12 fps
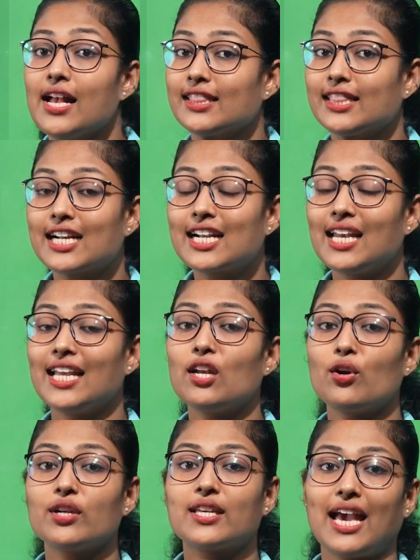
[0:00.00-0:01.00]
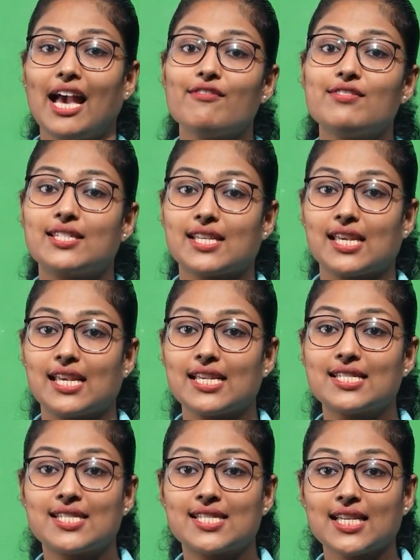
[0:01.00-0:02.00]
The glenoid cavity
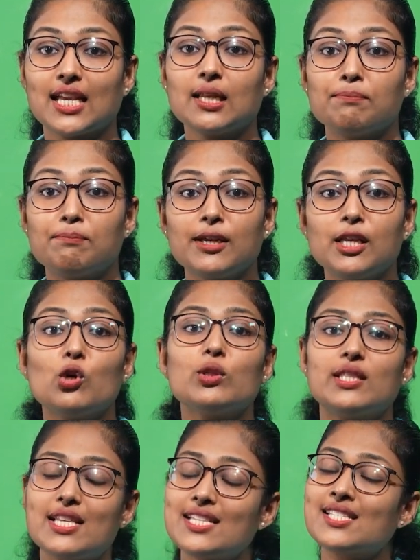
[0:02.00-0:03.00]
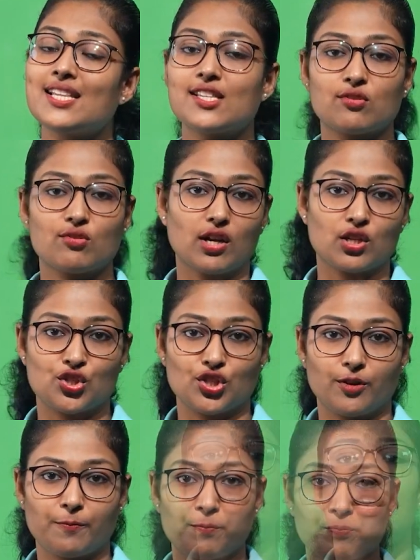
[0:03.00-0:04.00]
is seen below this
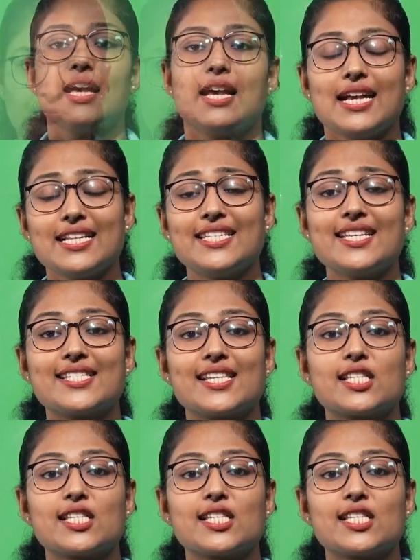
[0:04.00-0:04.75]
structure. It is a